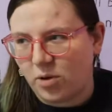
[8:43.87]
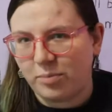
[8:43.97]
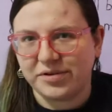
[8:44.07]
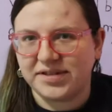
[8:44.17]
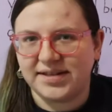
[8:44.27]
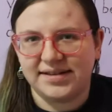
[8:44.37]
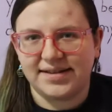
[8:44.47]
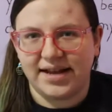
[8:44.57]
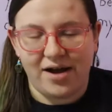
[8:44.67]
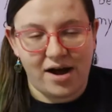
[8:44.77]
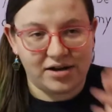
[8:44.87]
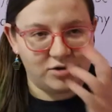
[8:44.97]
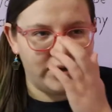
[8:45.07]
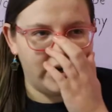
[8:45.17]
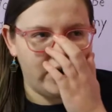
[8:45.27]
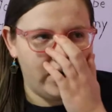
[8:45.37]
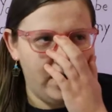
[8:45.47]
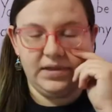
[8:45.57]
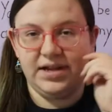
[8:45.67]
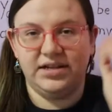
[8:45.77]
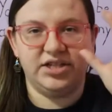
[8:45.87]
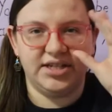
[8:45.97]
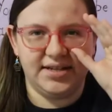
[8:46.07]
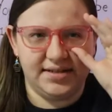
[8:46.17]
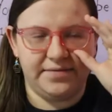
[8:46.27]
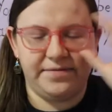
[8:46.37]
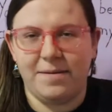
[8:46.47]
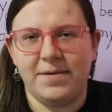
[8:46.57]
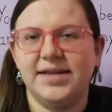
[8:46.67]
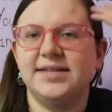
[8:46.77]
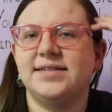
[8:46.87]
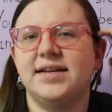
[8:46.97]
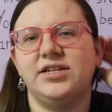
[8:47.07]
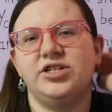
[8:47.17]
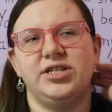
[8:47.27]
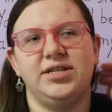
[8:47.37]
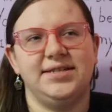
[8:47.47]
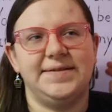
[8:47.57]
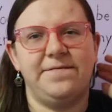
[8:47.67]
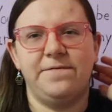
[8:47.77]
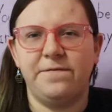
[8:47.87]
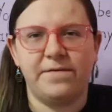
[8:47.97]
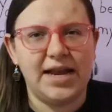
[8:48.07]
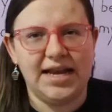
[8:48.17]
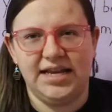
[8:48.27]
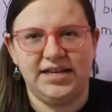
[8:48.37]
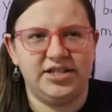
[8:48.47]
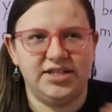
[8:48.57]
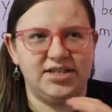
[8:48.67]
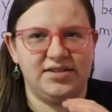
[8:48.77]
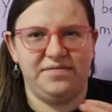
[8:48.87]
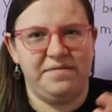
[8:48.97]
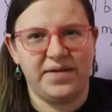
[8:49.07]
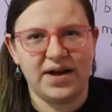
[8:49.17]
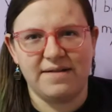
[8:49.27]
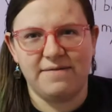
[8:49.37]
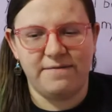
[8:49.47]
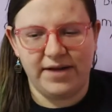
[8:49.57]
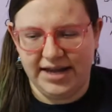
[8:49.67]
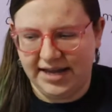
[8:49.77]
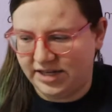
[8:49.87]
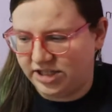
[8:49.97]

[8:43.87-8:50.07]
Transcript: almost since I got a Twitter because she's a feminist and she's funny. She's very funny.